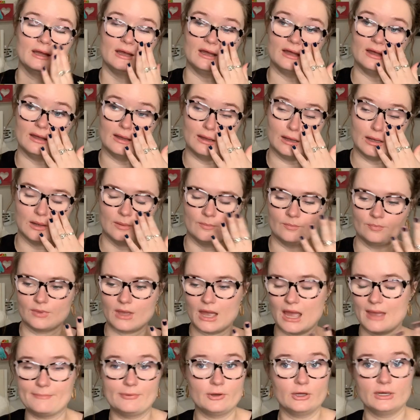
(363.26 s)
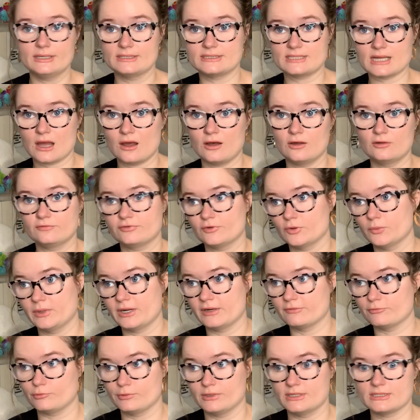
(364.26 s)
um, I put it down for
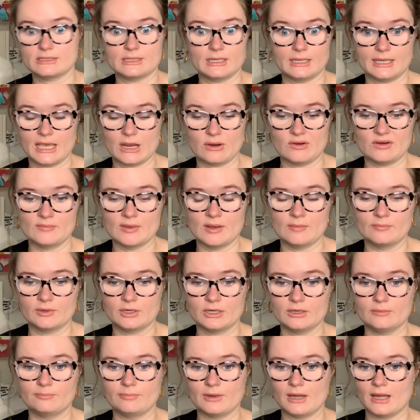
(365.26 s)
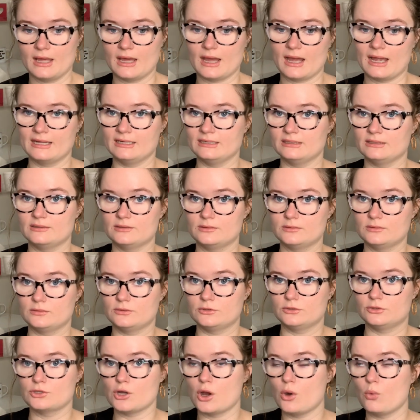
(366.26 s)
whatever reason. I can't remember, but I
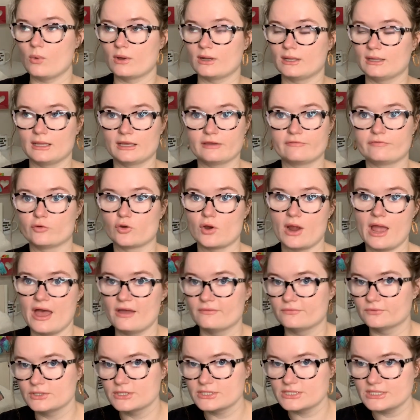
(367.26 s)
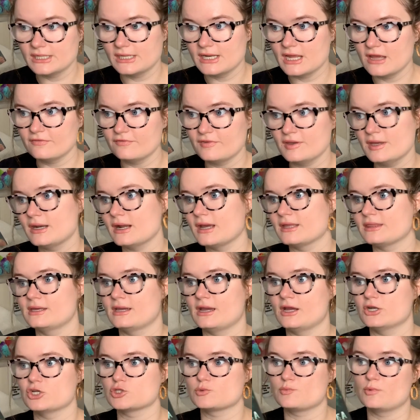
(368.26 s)
don't want to like forever D N F it. I think
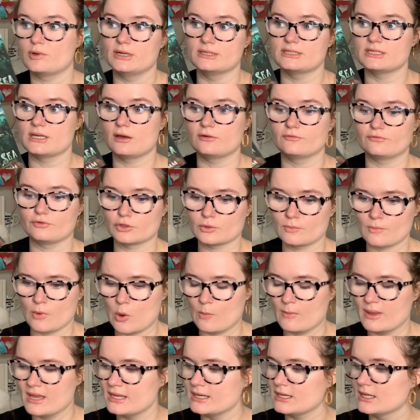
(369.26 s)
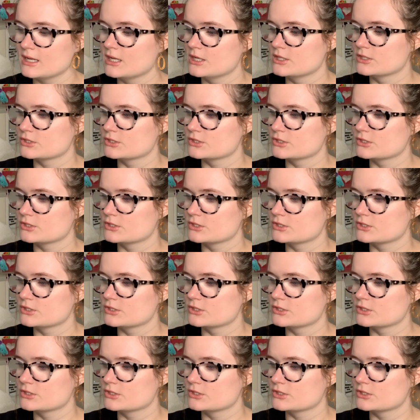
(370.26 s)
I just put it down for the moment.